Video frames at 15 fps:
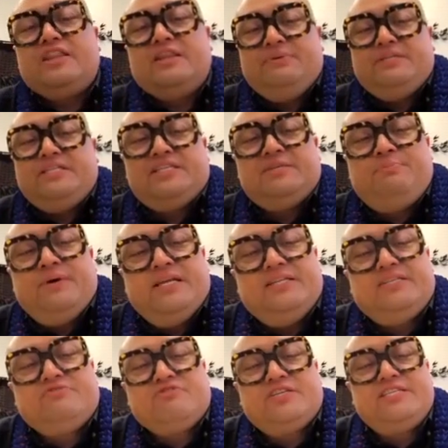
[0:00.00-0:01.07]
a lot of the
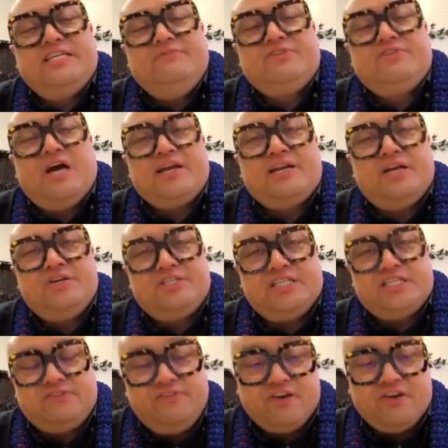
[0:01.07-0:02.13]
participants received
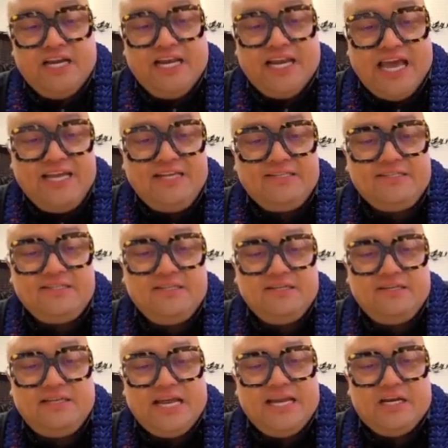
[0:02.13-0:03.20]
diagnosis very late
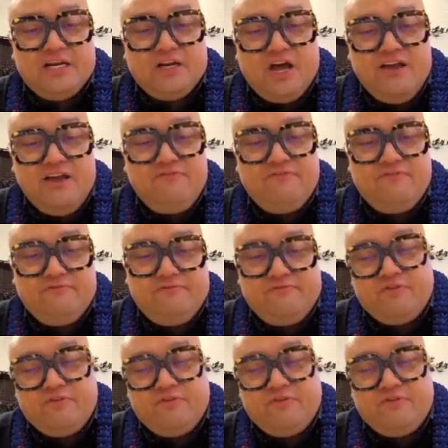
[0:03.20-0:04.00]
in life,